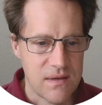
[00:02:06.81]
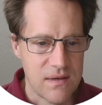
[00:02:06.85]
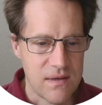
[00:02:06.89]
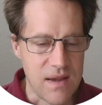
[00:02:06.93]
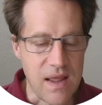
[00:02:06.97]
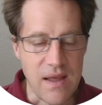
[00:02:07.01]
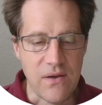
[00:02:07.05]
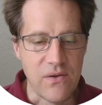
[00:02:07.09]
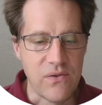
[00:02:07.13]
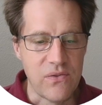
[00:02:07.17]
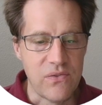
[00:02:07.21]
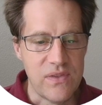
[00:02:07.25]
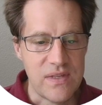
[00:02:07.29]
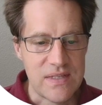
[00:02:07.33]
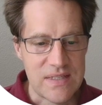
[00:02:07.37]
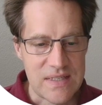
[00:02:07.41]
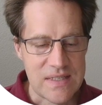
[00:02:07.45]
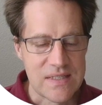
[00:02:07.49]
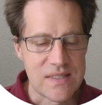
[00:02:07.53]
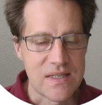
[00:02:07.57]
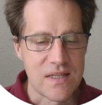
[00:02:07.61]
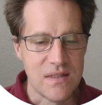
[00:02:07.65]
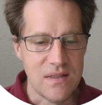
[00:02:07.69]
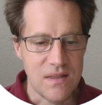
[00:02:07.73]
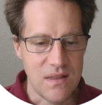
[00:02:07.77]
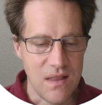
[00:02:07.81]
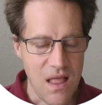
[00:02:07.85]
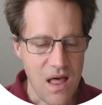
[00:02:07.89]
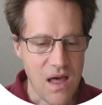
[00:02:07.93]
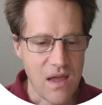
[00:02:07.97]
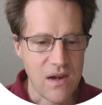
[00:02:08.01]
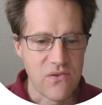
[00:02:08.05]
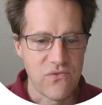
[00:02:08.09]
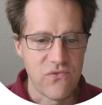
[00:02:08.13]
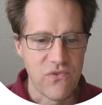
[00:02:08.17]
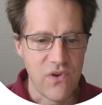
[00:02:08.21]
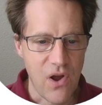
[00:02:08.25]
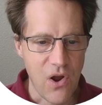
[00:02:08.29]
Now, this is a
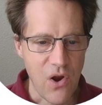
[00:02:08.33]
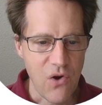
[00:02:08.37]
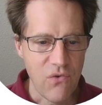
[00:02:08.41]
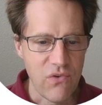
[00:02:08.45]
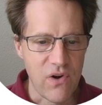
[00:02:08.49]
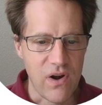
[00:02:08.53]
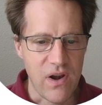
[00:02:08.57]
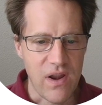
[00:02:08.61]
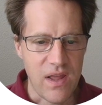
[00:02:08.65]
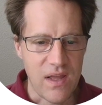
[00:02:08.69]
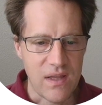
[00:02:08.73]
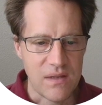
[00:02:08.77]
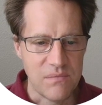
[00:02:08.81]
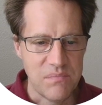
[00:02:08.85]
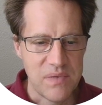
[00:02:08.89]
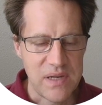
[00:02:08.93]
lot of overhead,